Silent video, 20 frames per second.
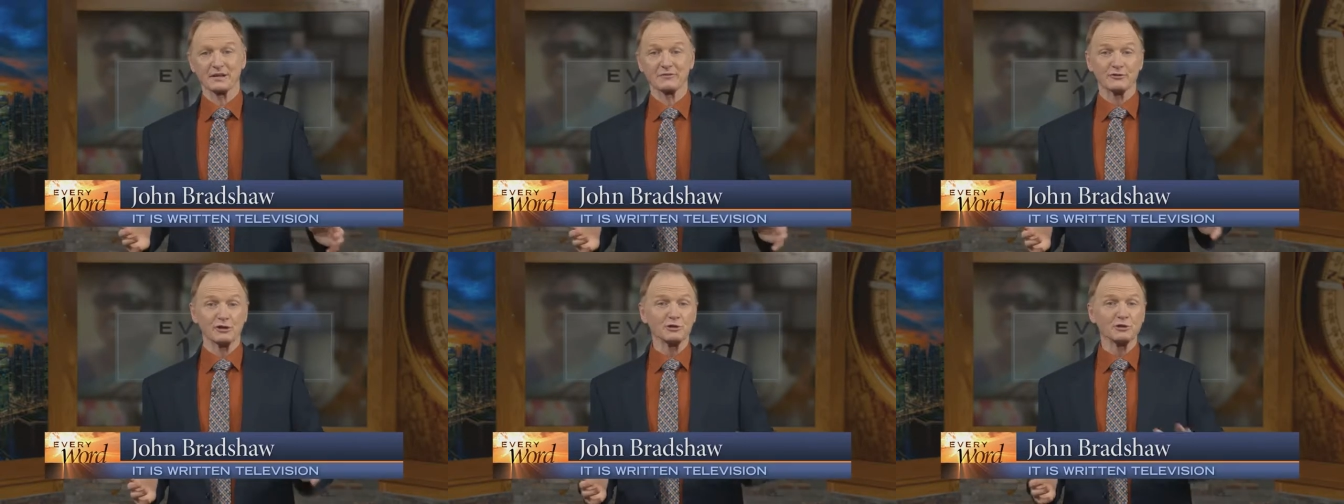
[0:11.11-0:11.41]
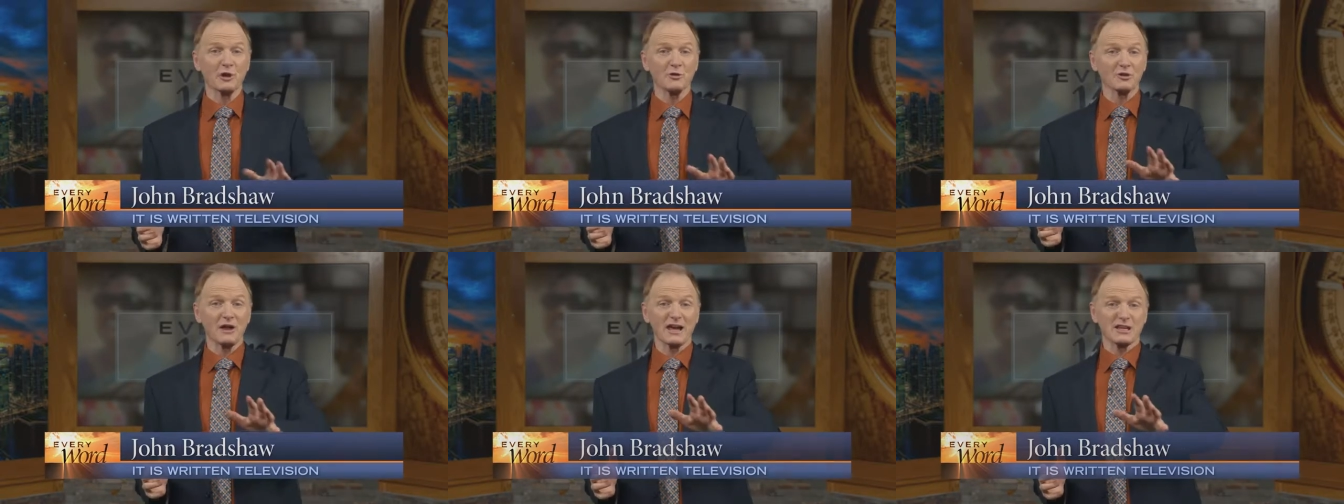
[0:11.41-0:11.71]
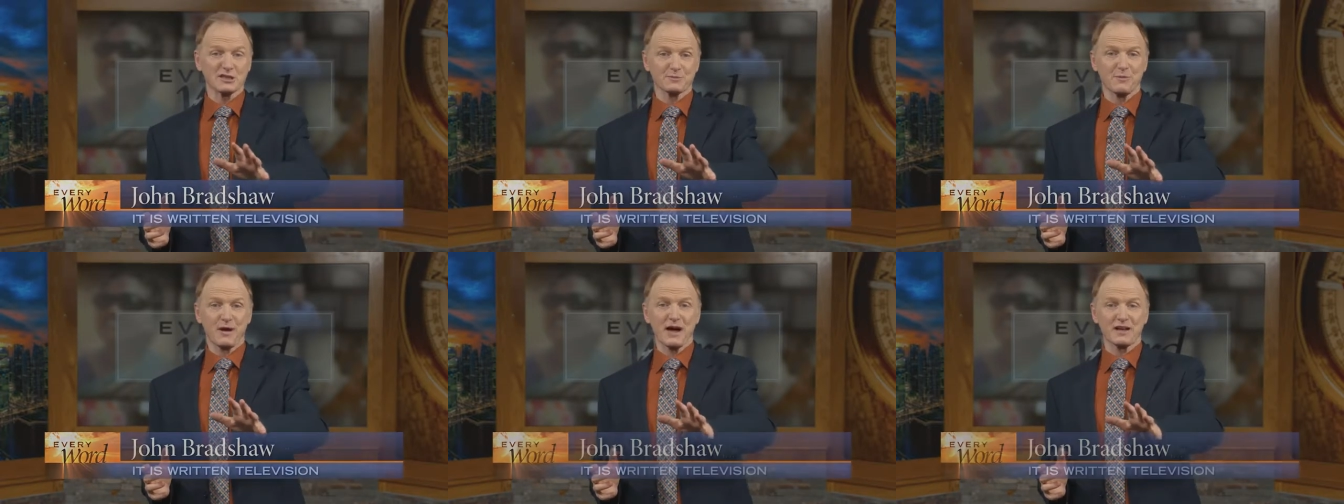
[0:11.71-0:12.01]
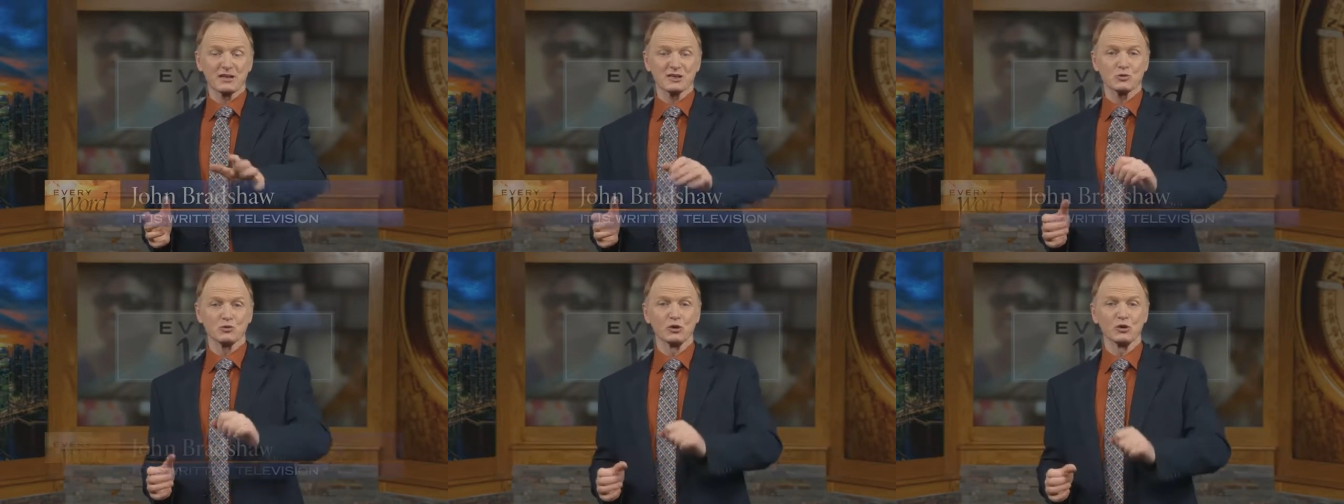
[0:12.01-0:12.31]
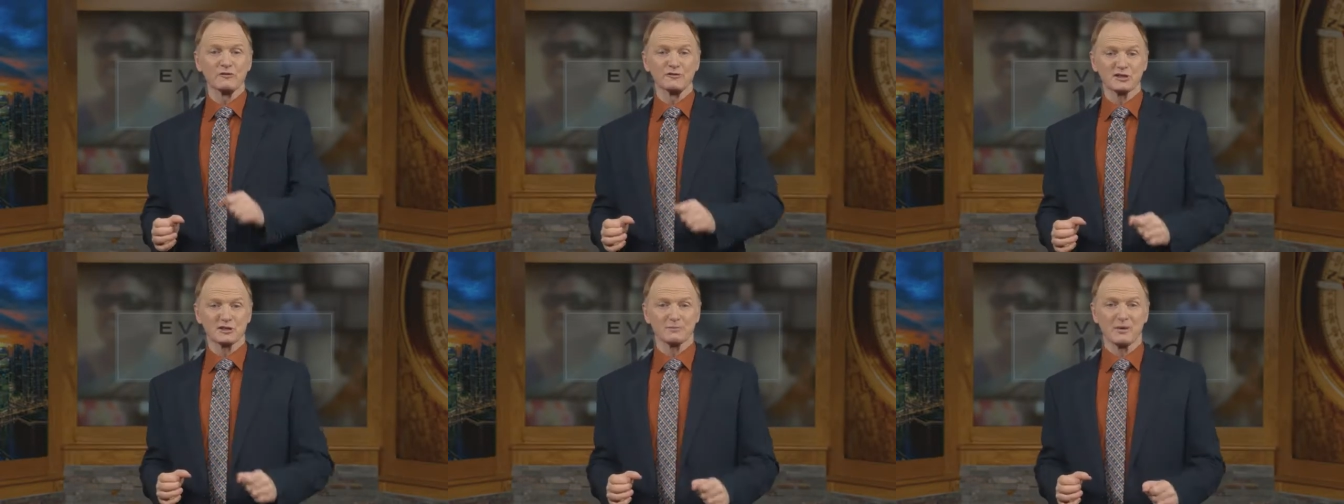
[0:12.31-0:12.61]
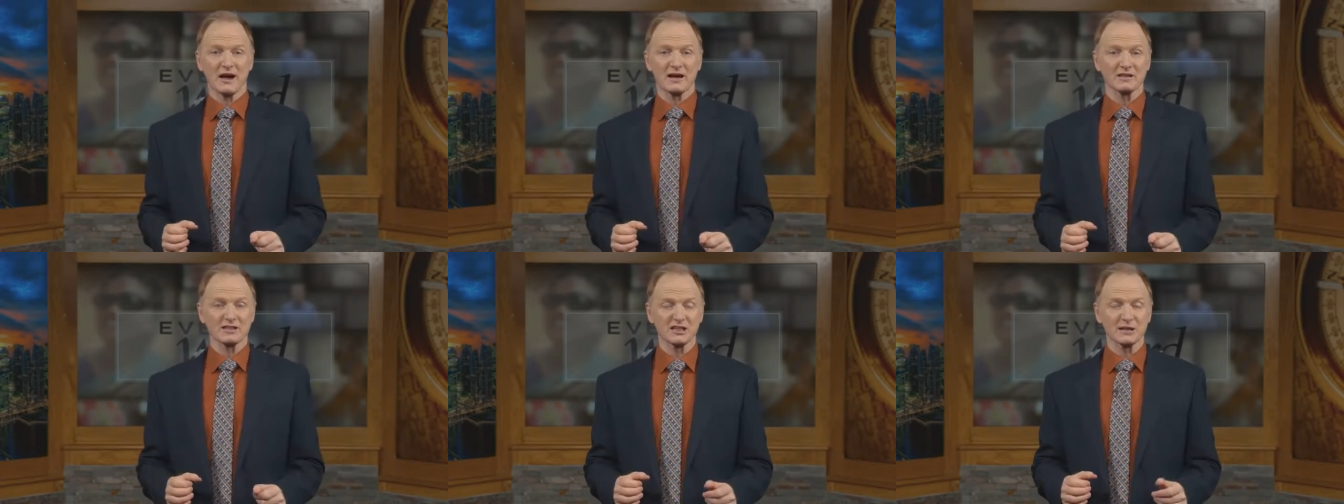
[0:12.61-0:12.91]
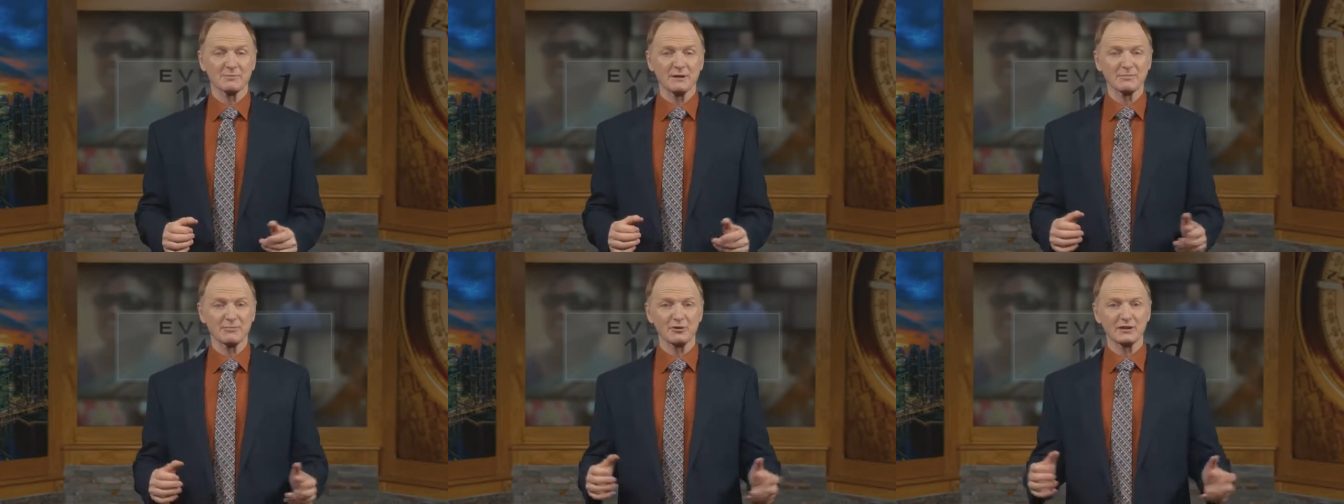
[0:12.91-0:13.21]
If you don't like spiders, wolf spiders
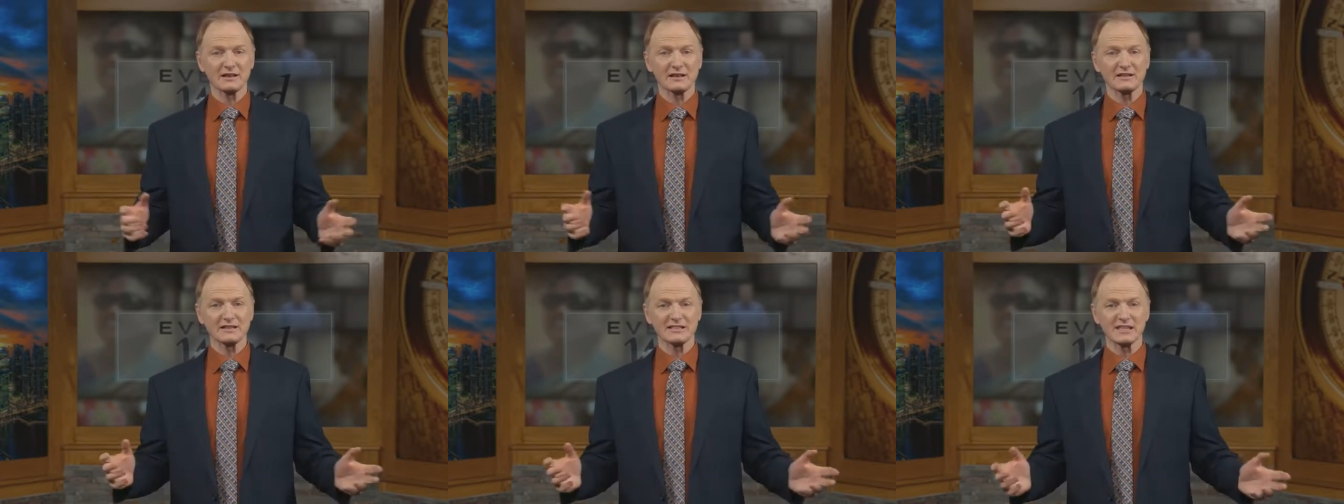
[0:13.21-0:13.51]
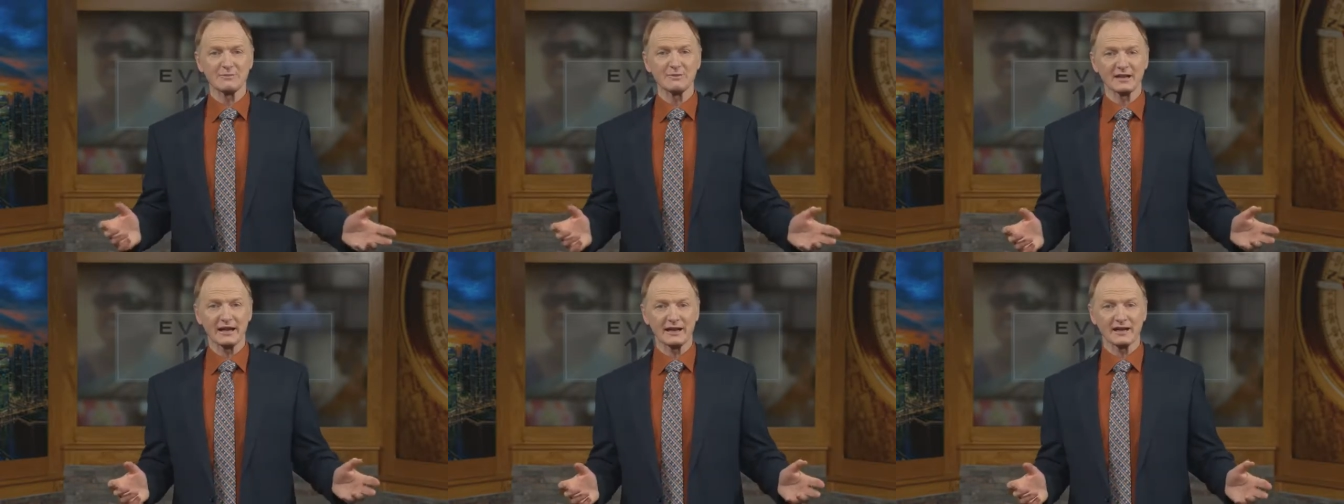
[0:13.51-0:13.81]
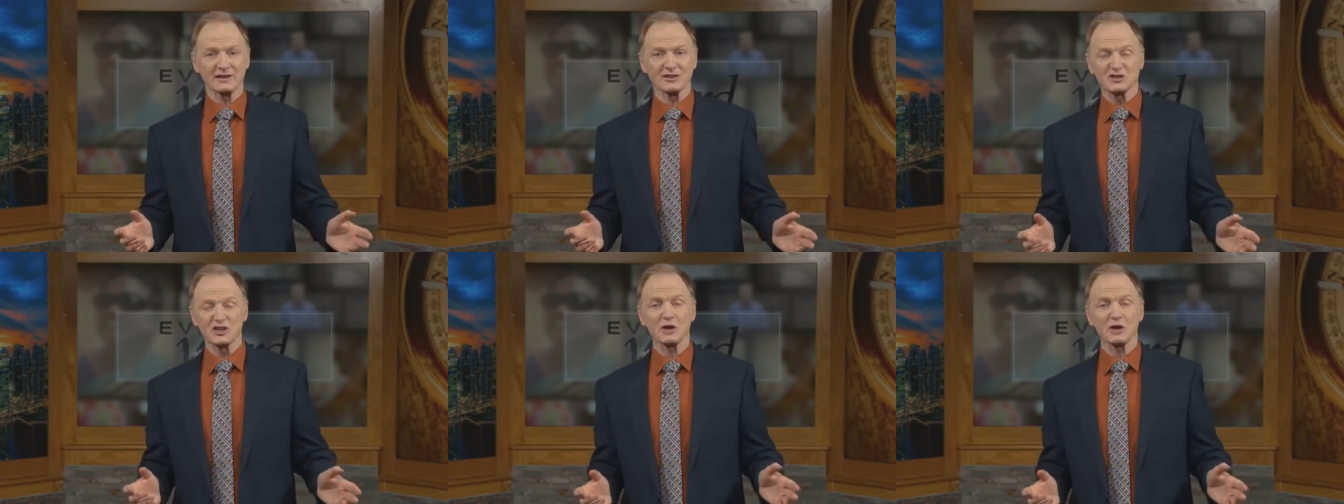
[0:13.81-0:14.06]
can be pretty intimidating.